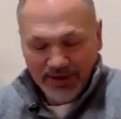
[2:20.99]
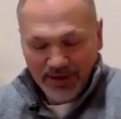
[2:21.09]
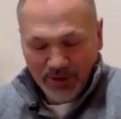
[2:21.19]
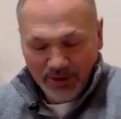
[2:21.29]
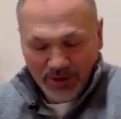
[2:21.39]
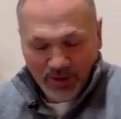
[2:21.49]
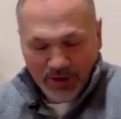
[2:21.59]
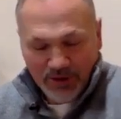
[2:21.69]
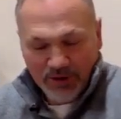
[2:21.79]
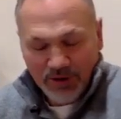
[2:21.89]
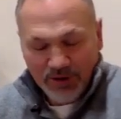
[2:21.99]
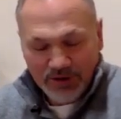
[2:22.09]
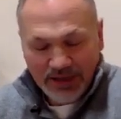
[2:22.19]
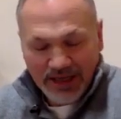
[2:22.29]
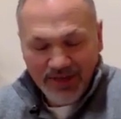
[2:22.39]
the only one who knows,
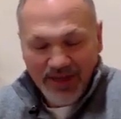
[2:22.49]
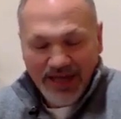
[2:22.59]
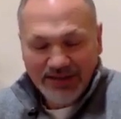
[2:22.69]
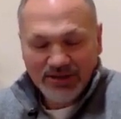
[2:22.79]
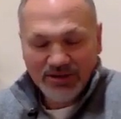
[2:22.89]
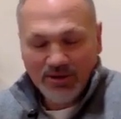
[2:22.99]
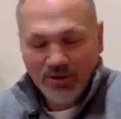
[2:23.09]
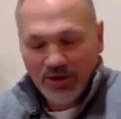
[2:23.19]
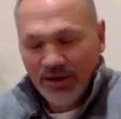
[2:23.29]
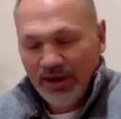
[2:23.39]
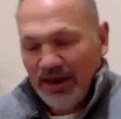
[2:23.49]
and that's the Lord.